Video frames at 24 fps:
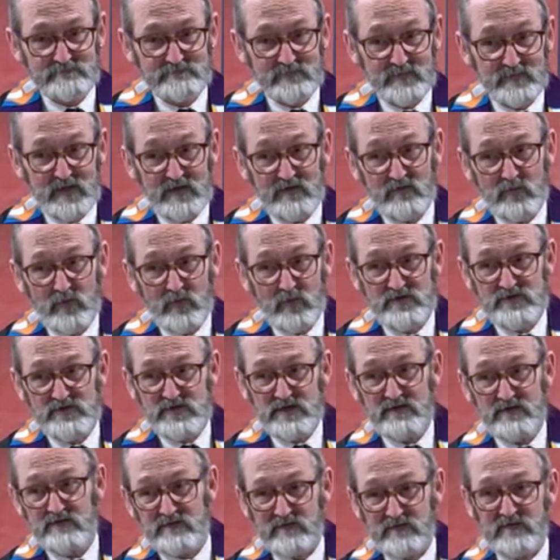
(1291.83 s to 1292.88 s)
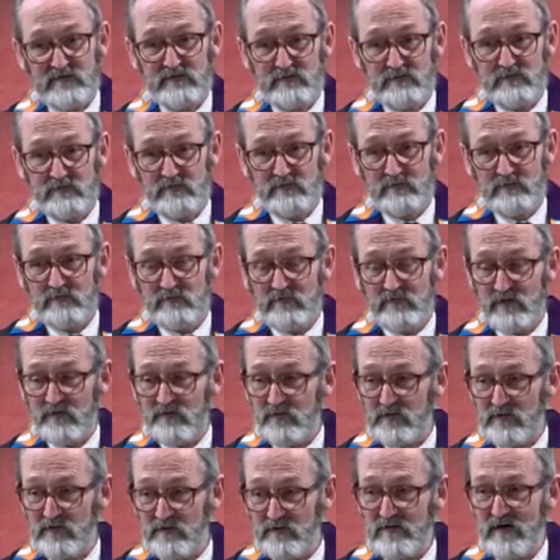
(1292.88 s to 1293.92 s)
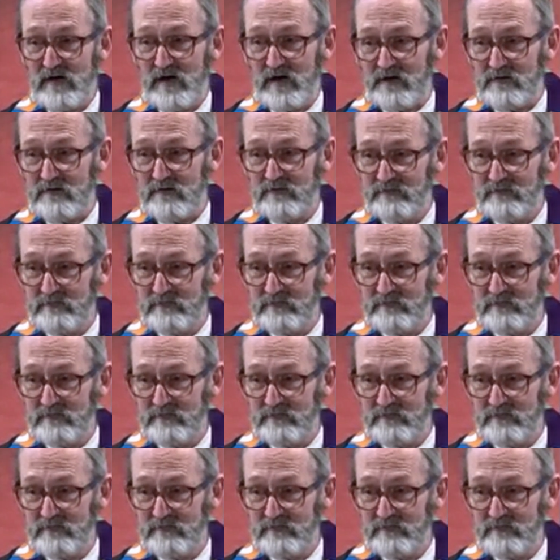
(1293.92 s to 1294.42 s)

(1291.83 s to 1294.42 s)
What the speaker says: And that's why Jesus suffered and died.